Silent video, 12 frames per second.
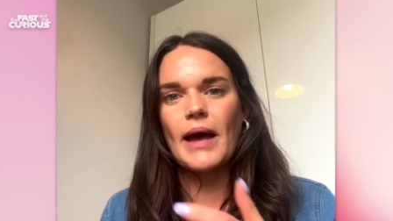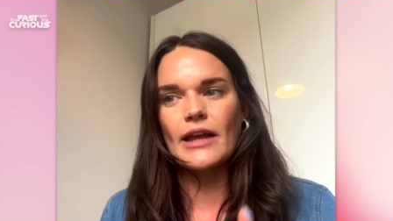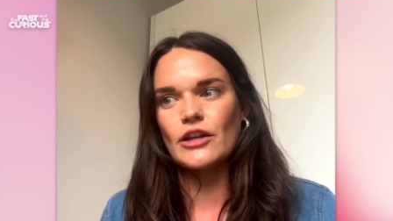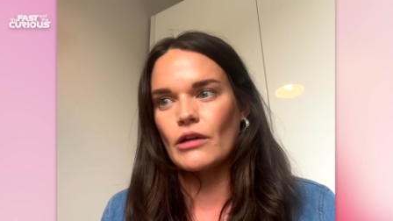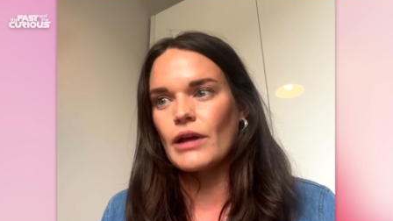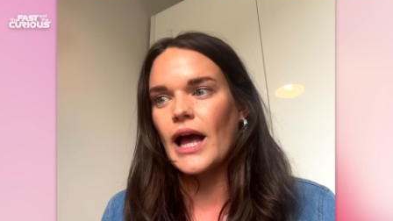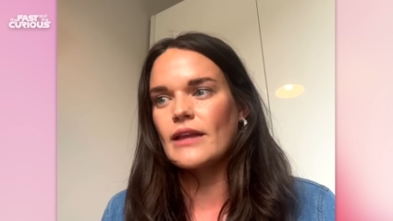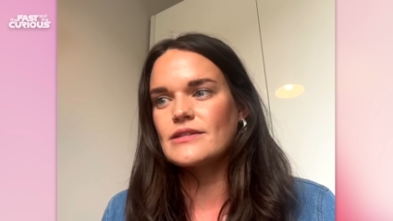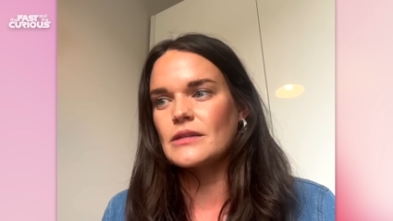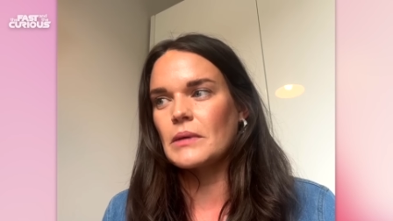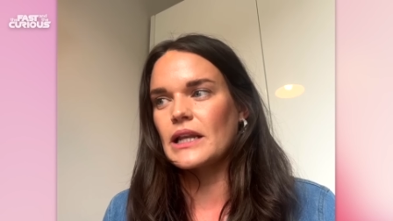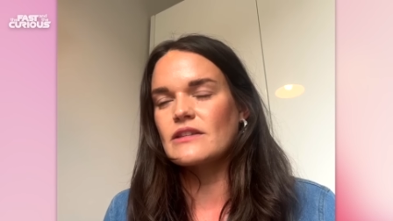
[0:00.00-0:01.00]
you know,
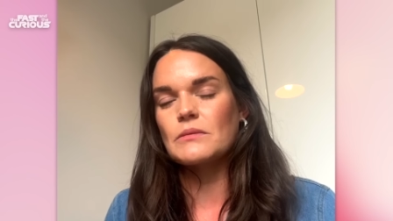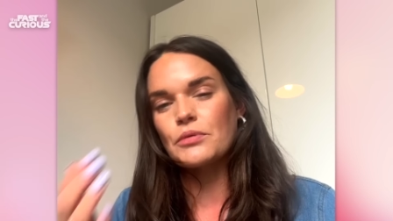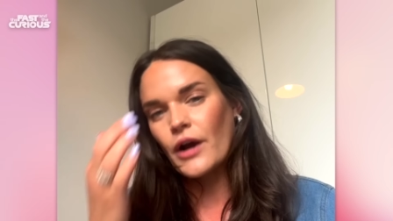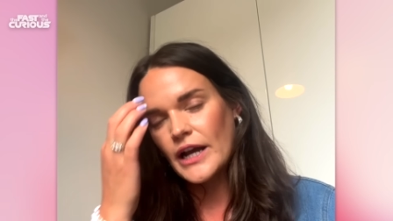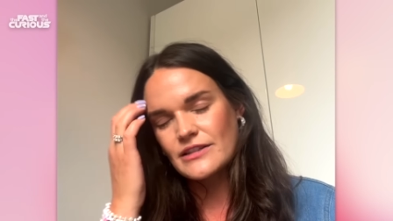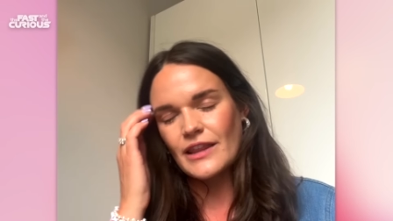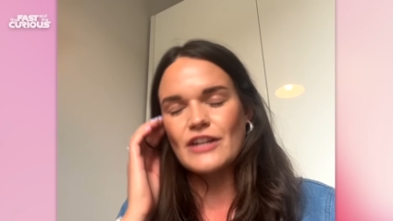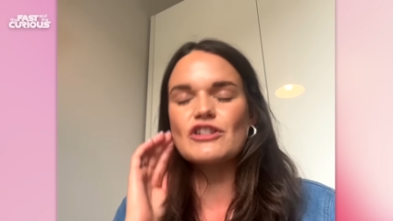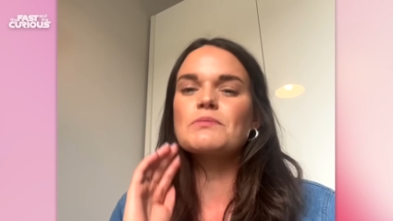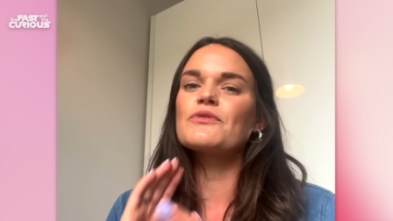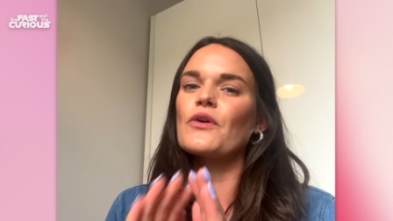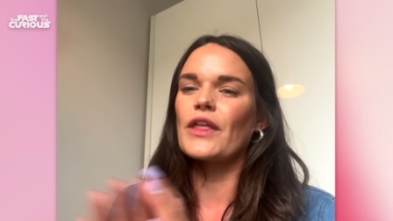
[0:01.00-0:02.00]
seemingly surprised at that
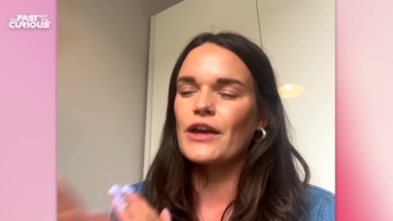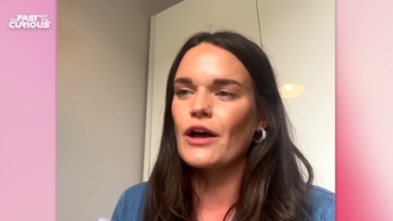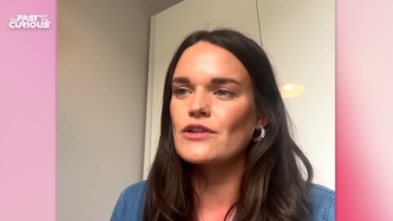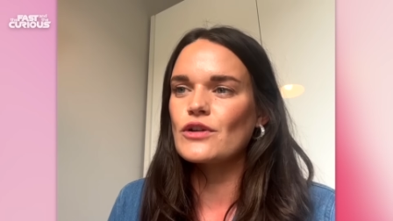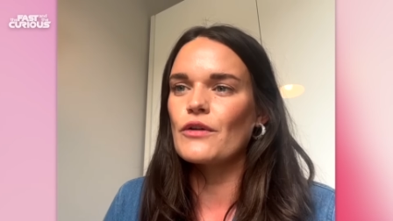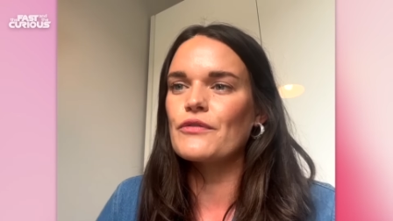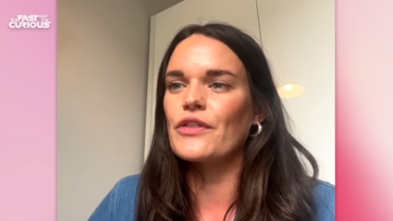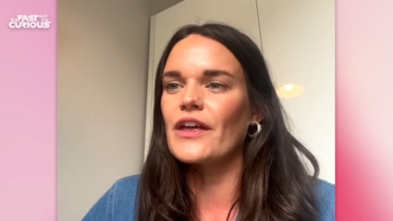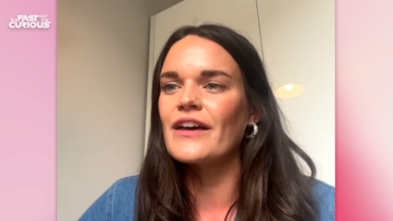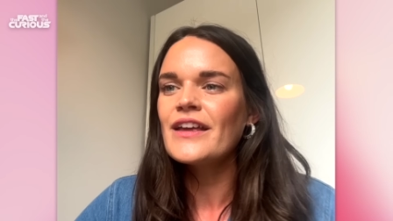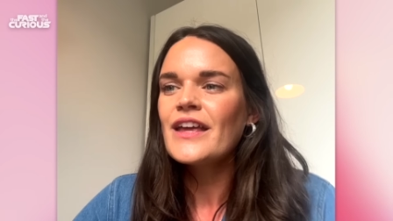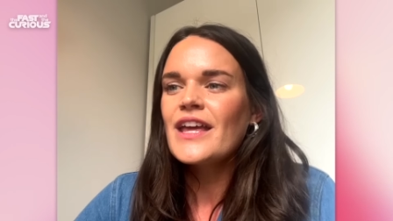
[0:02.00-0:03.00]
just before they cut off the